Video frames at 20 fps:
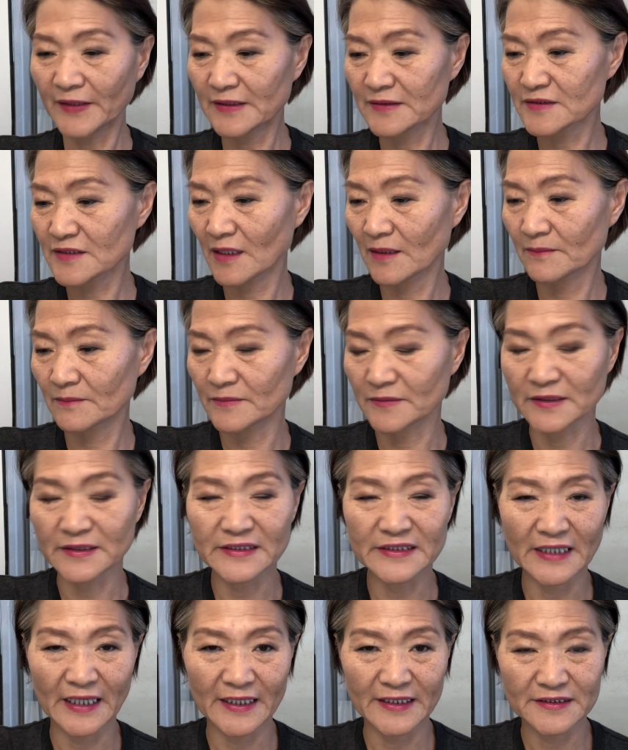some
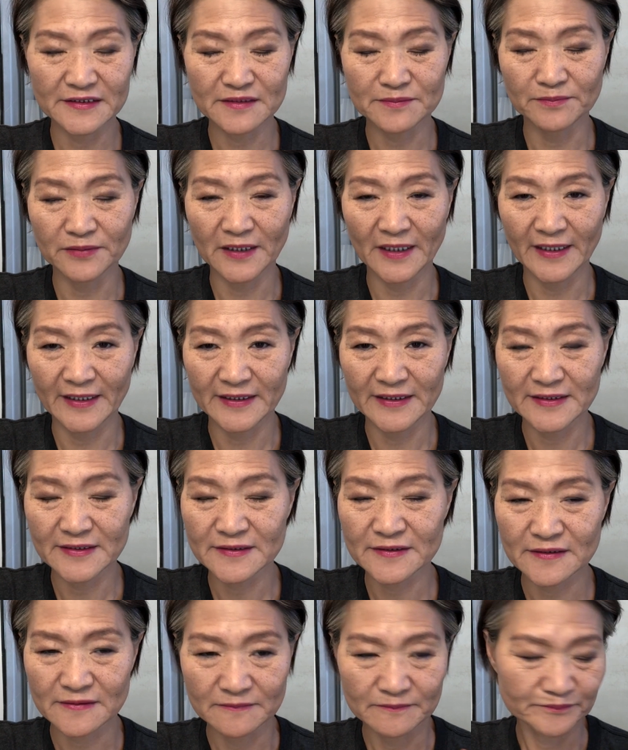nice
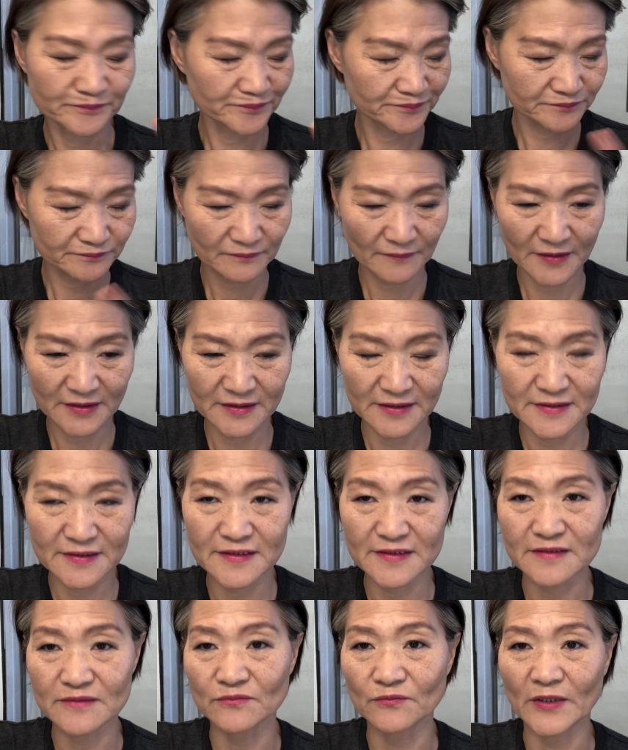place. This
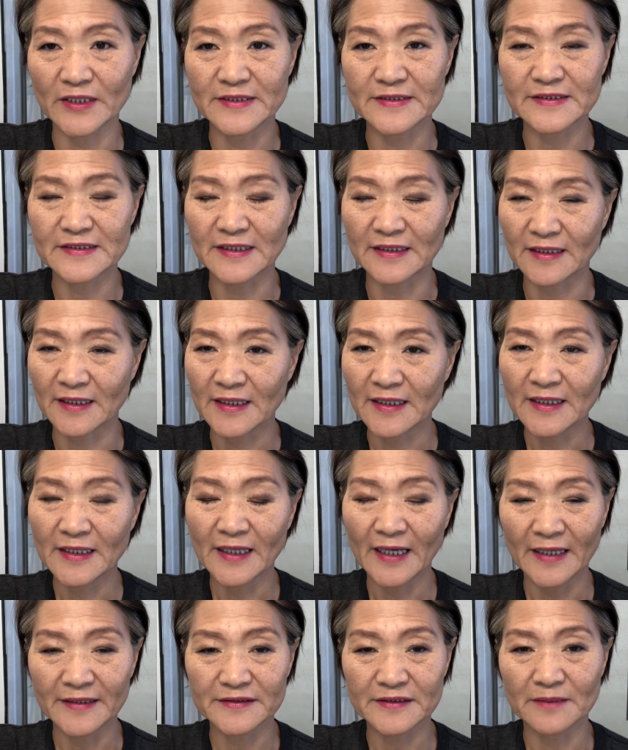is one thing.
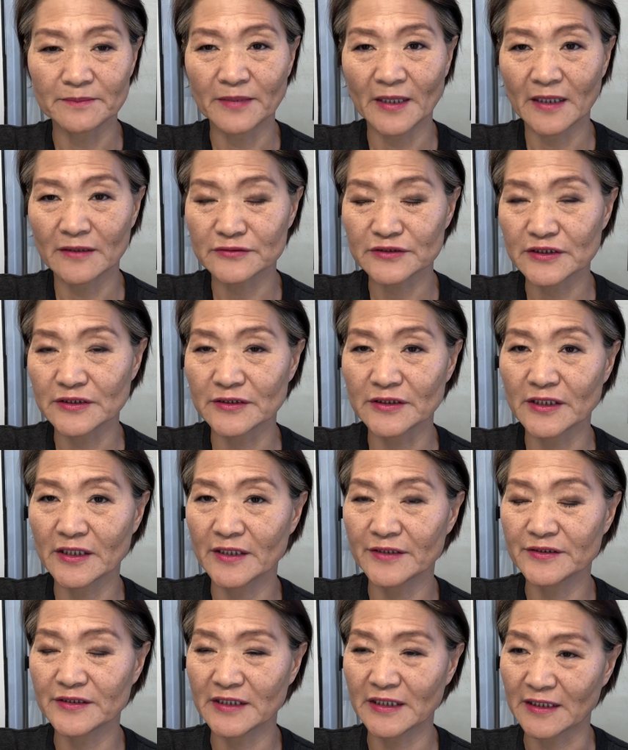And about
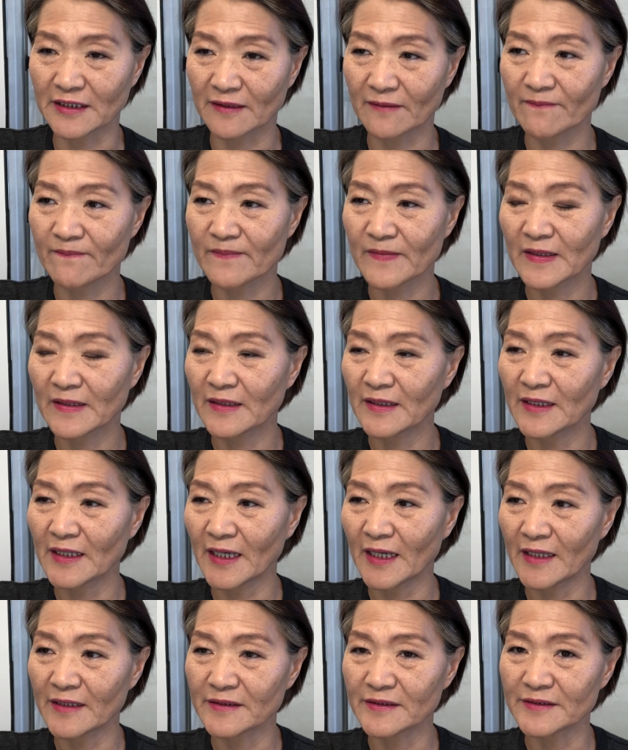learning,
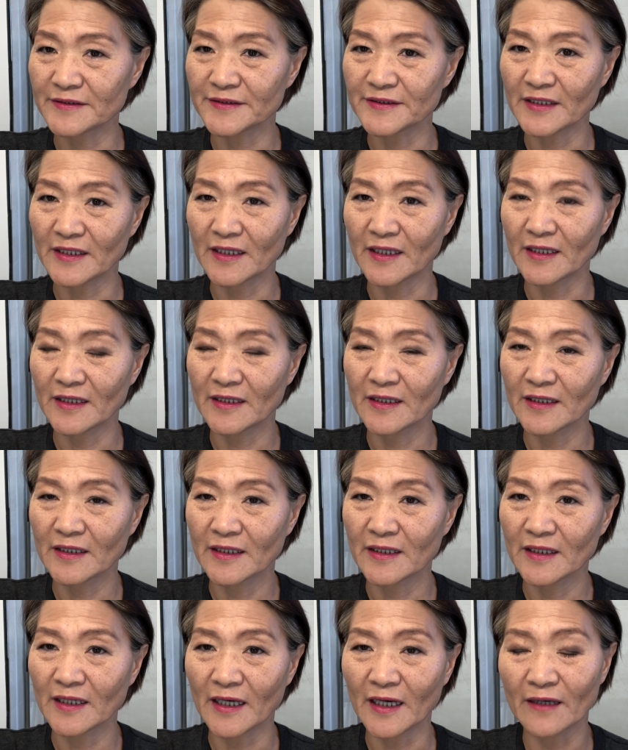and
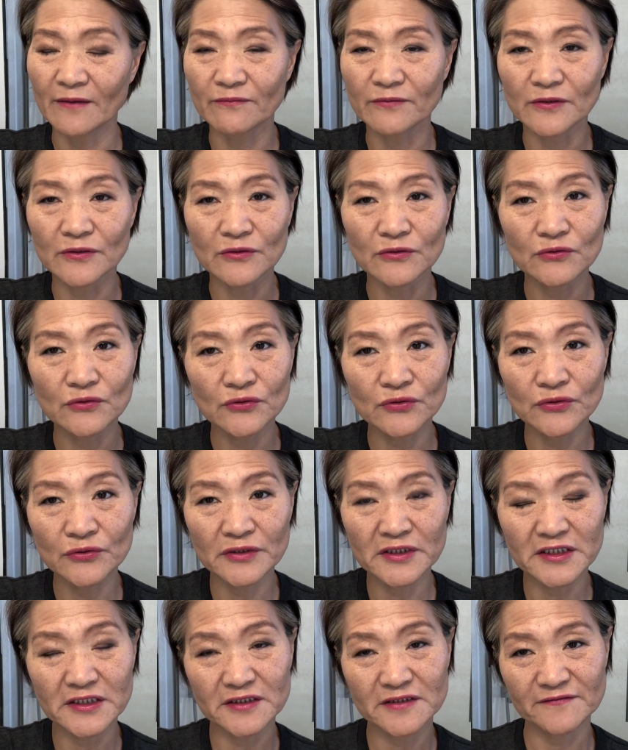I will
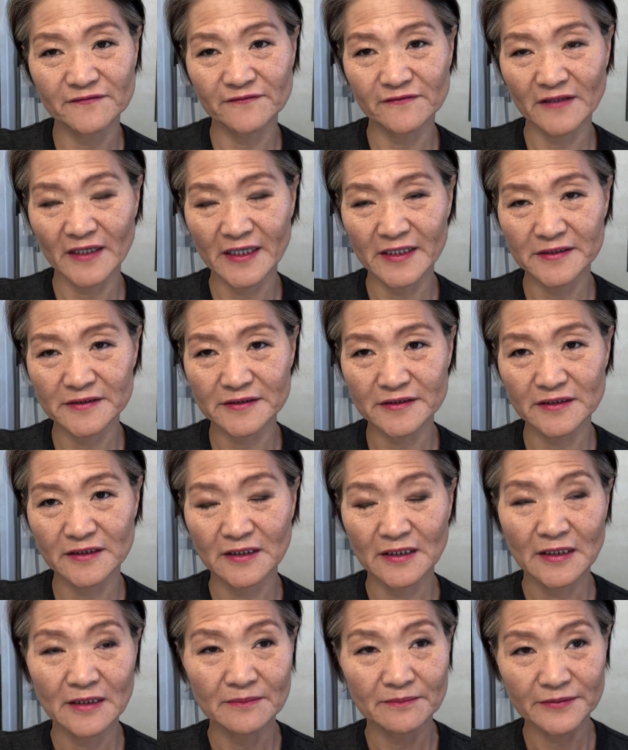read French.
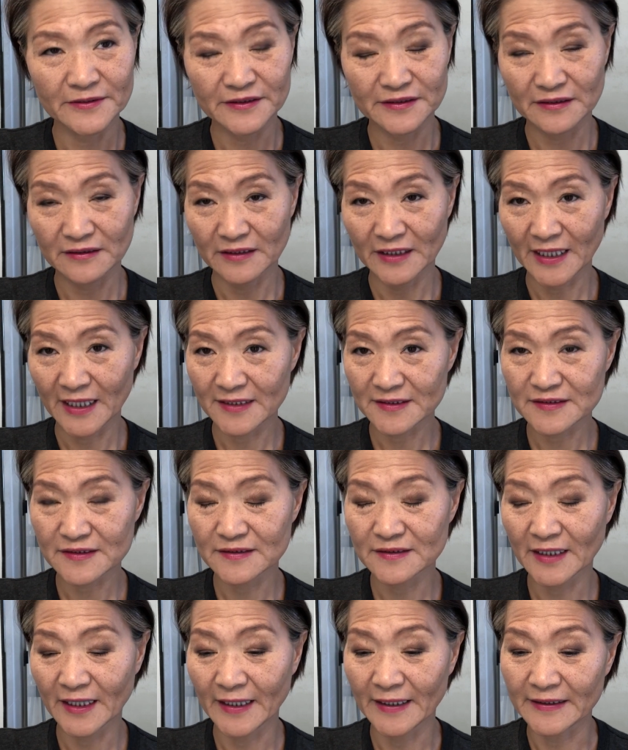But last
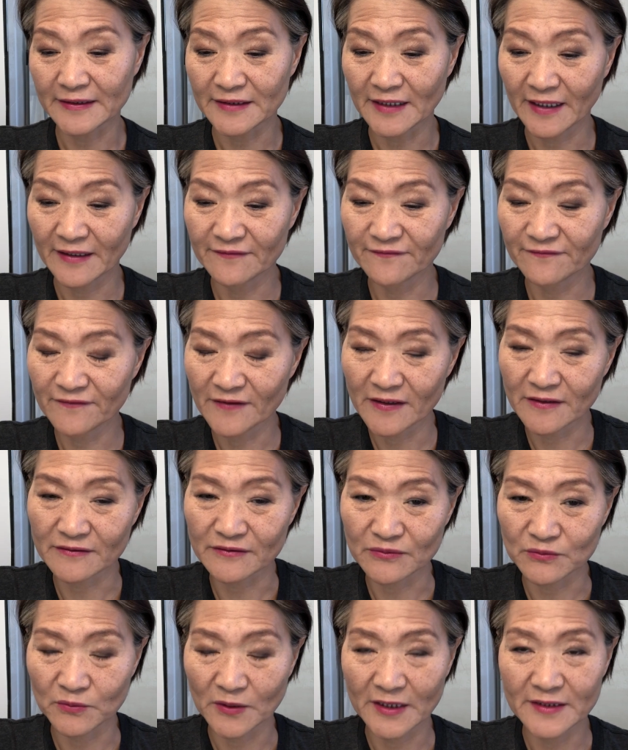night I
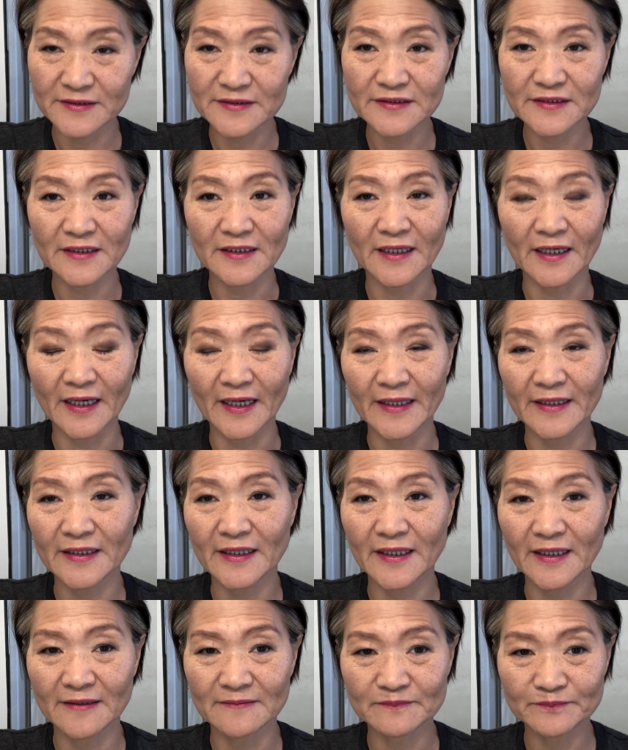found one thing I
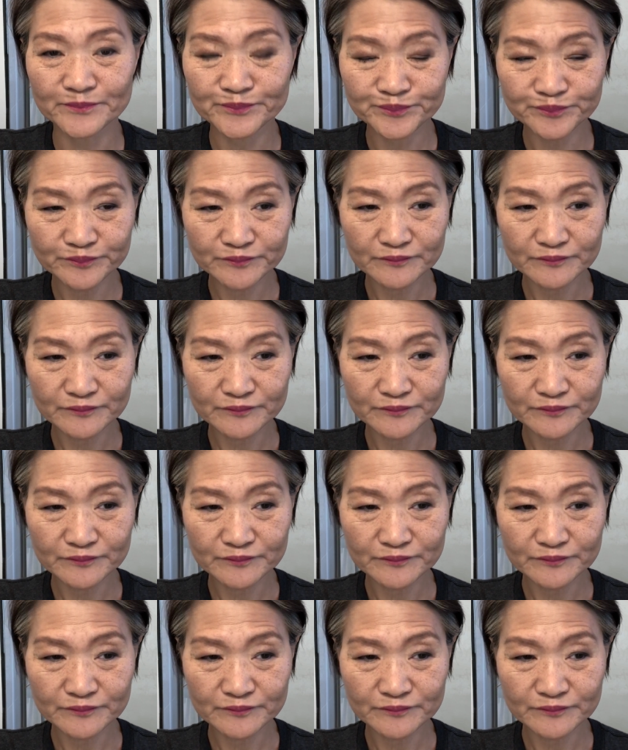can.